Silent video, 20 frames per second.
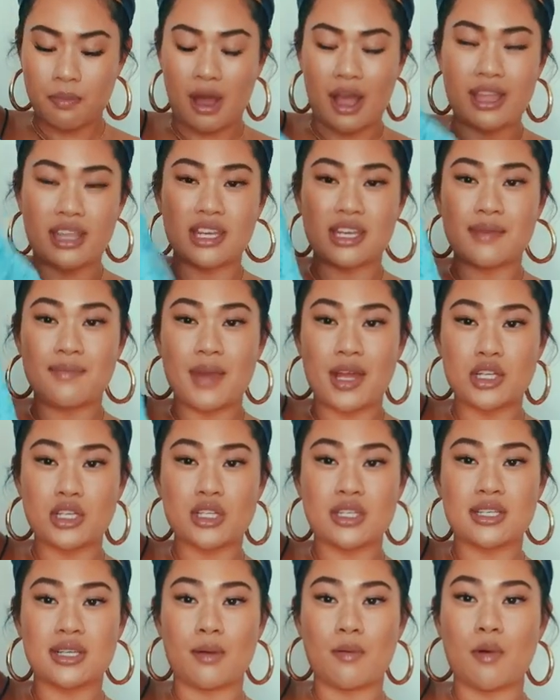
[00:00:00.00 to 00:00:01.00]
But I could
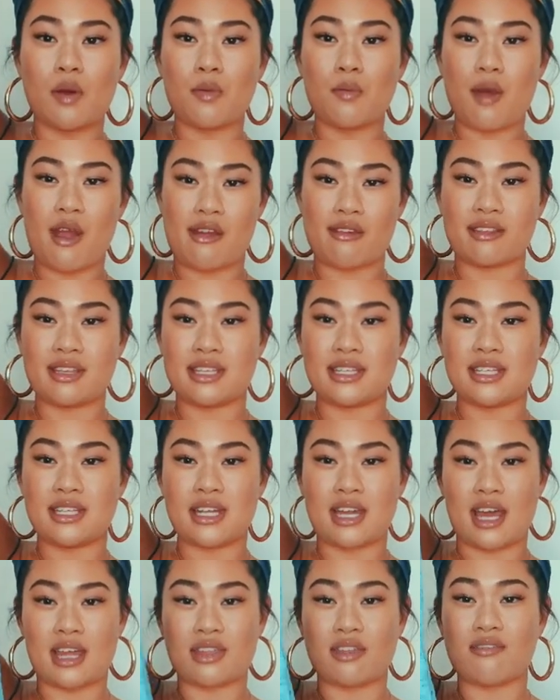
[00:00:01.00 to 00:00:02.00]
imagine someone wearing this
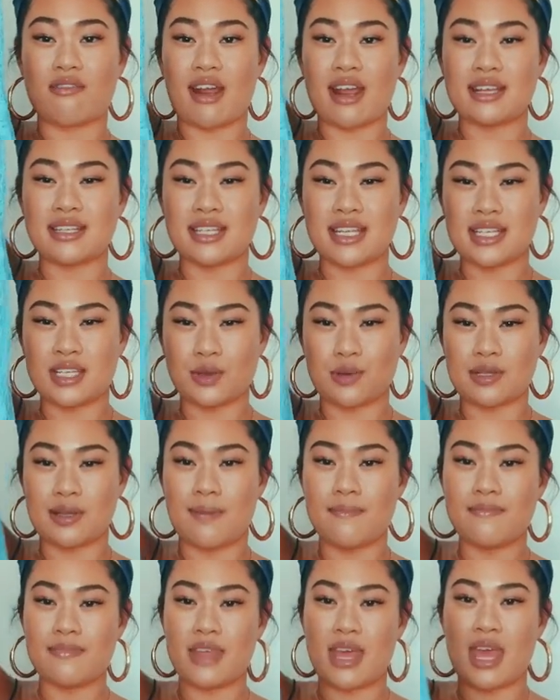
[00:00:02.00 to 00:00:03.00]
to like the races or
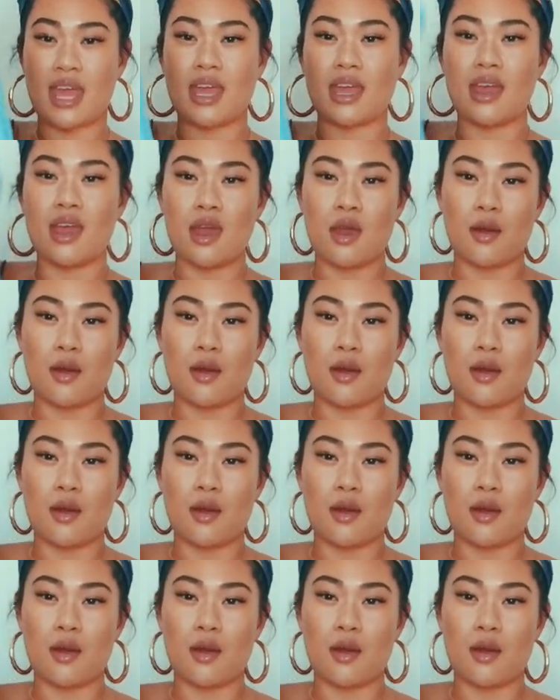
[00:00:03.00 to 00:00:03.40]
something